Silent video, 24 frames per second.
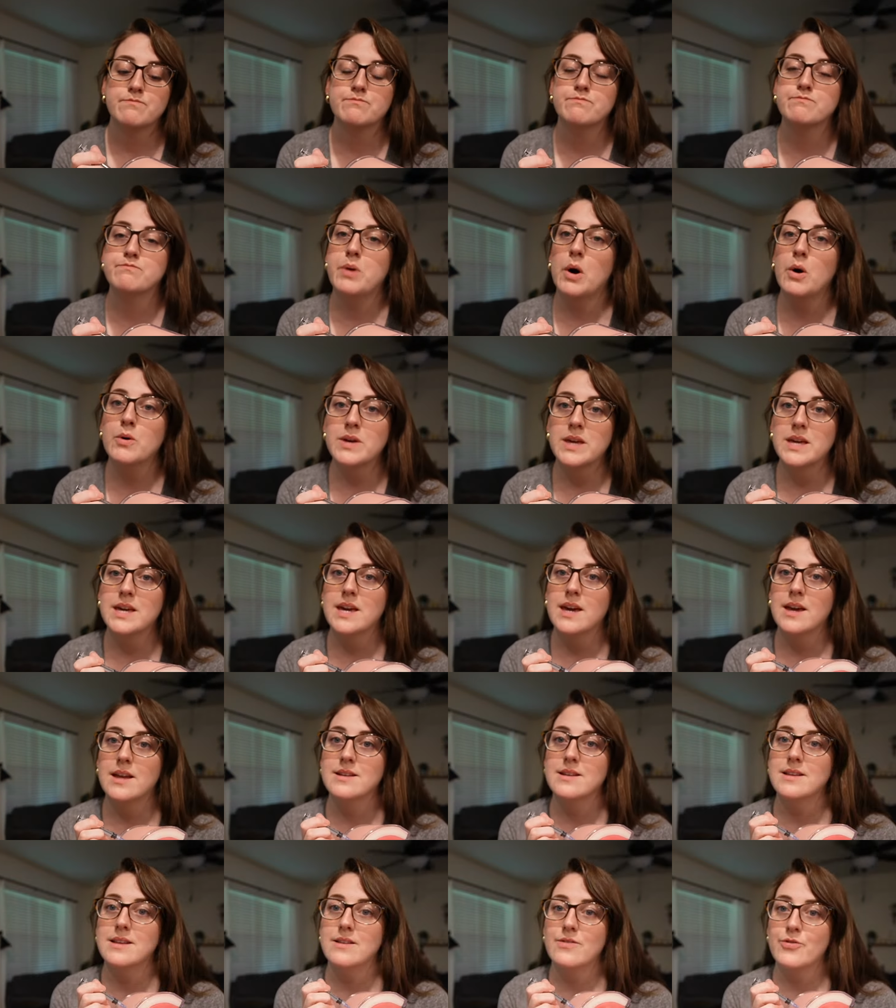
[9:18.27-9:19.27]
poking
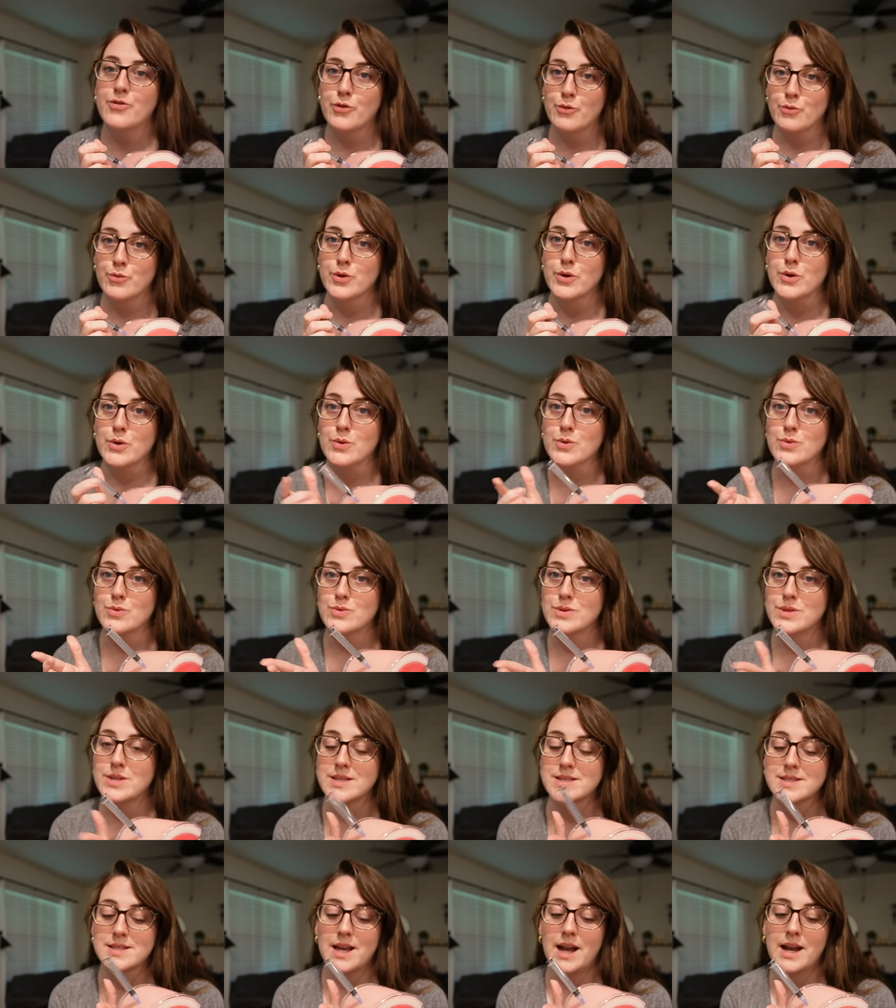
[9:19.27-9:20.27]
it through
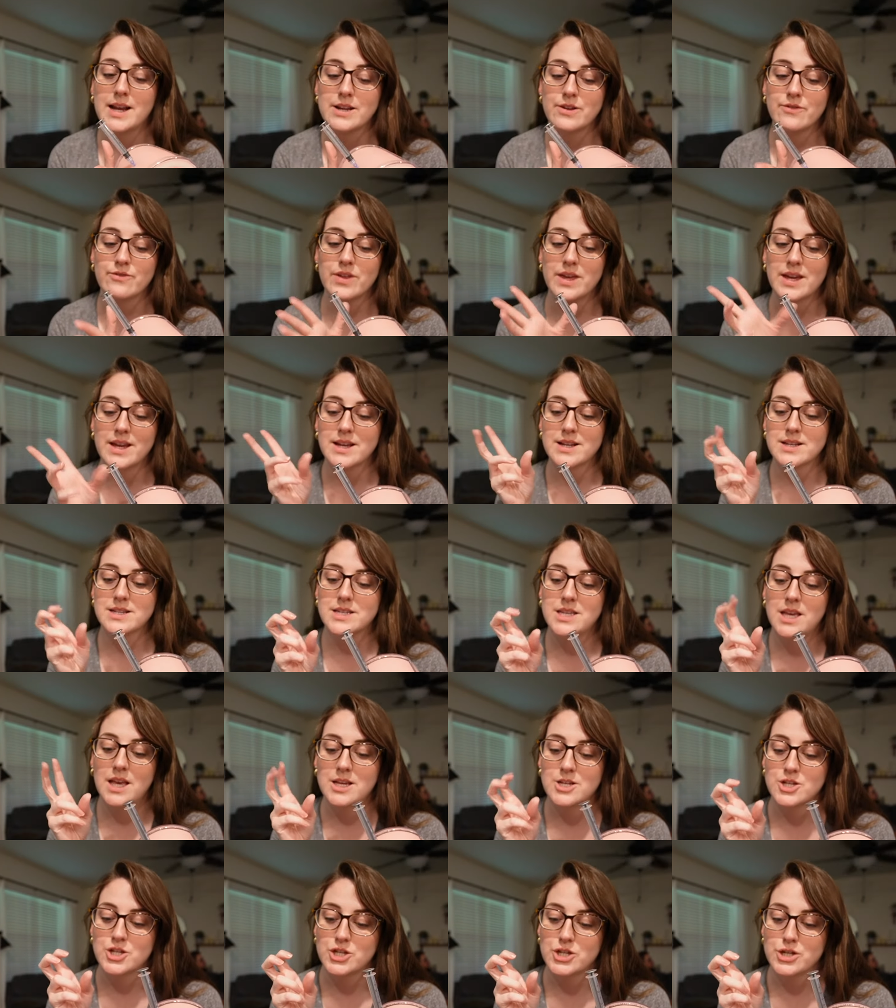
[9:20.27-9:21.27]
this kind of like
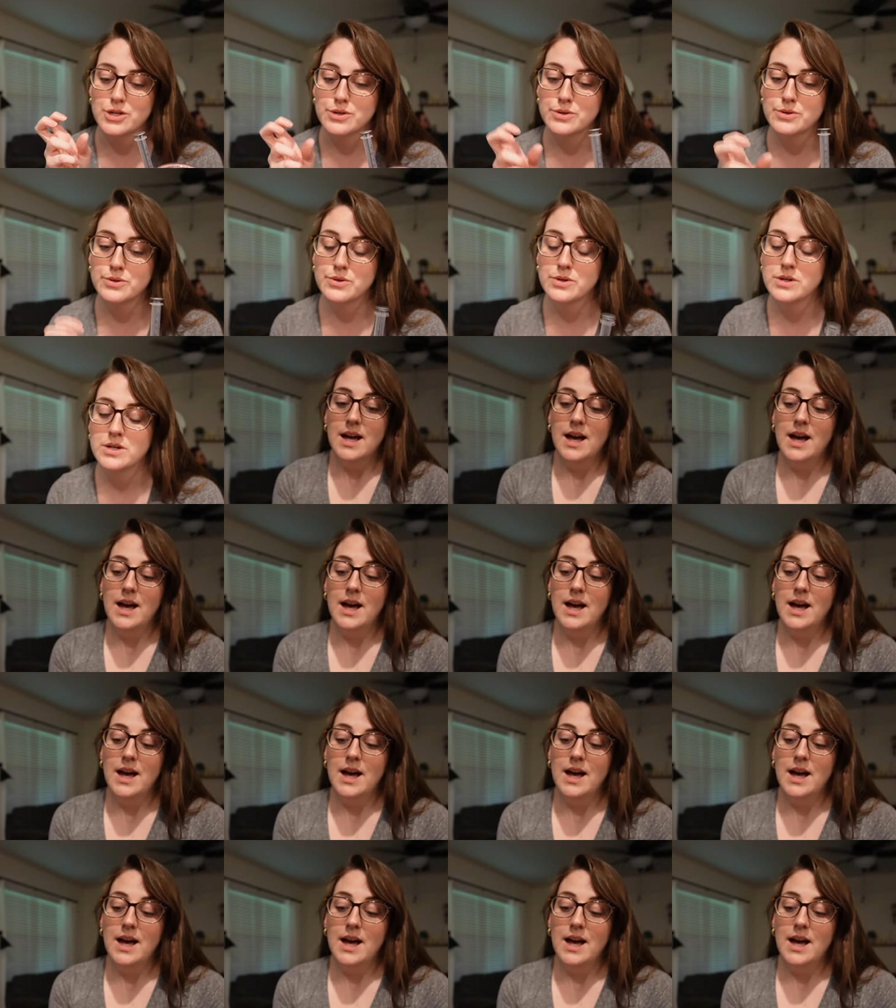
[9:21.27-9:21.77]
tissue.